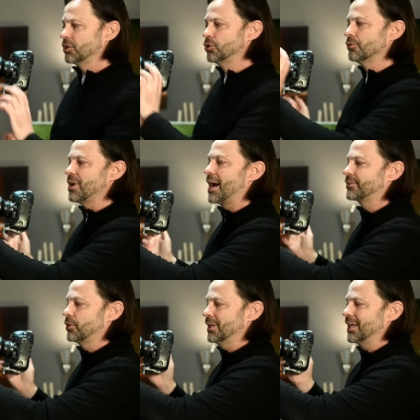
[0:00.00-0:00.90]
You're
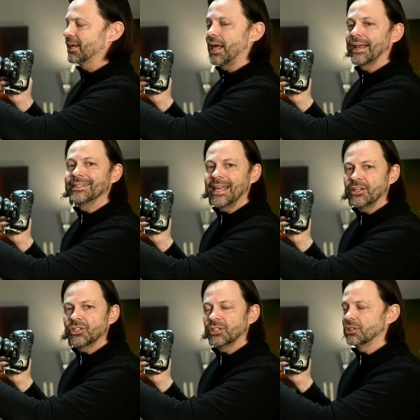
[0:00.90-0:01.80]
not going to get a lot of
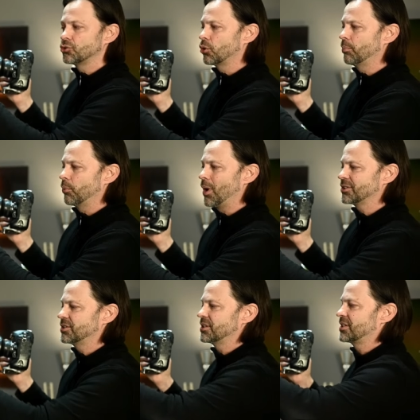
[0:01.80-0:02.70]
tension control, but
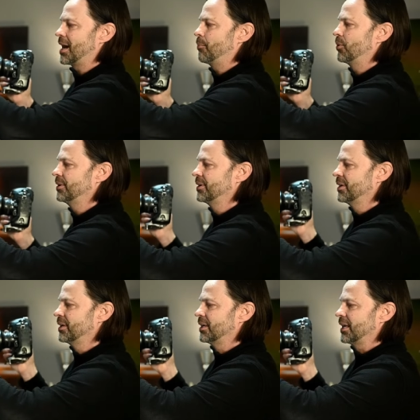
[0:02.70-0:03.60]
watch this top one.
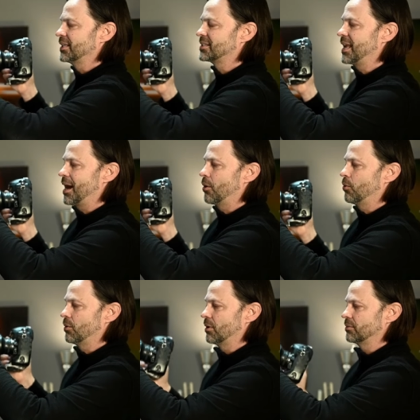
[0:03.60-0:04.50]
It's
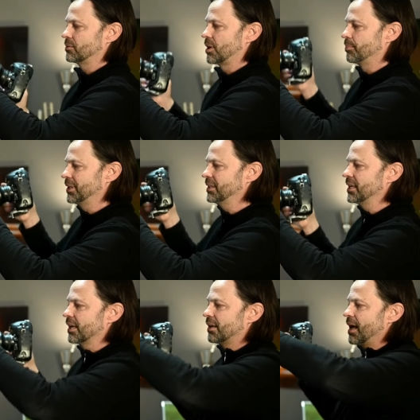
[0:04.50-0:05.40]
now
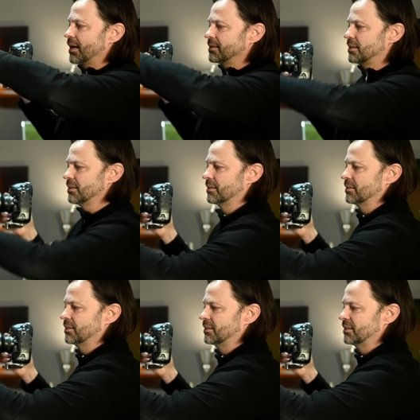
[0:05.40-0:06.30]
completely unlocked.
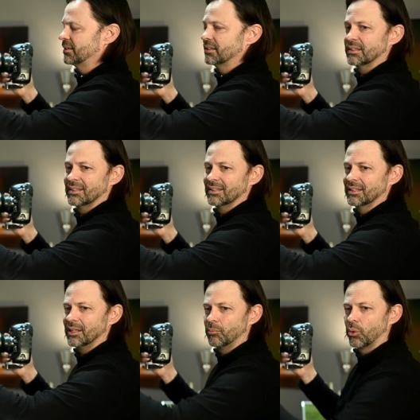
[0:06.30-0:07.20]
A
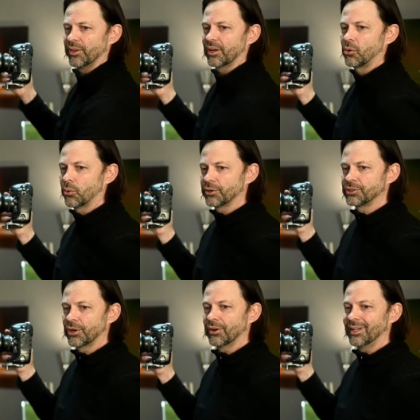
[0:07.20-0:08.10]
little more than a quarter
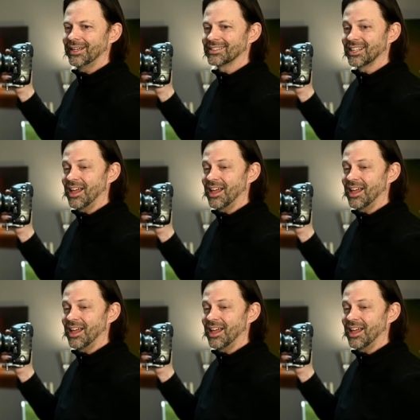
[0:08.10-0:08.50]
turn and it's